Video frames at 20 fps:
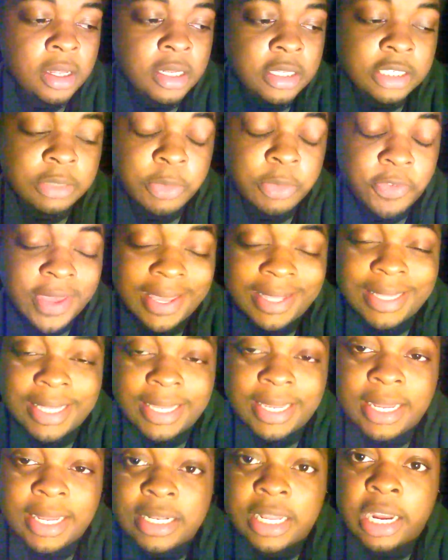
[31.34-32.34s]
The simple fact
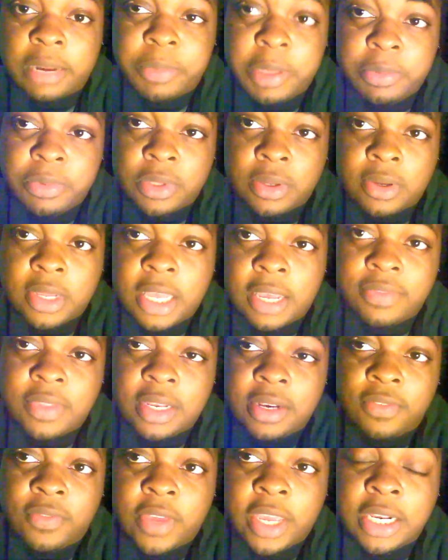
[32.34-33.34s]
that a lot of people don't have
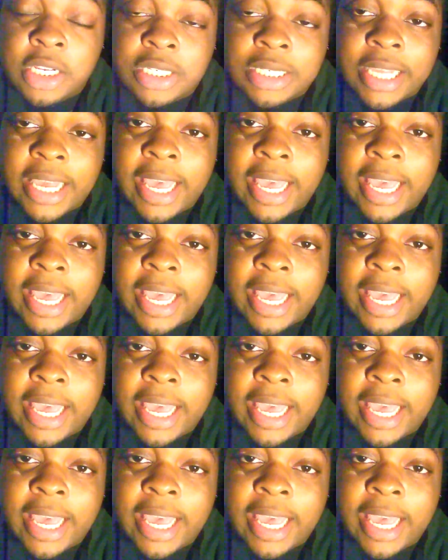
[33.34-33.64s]
that advantage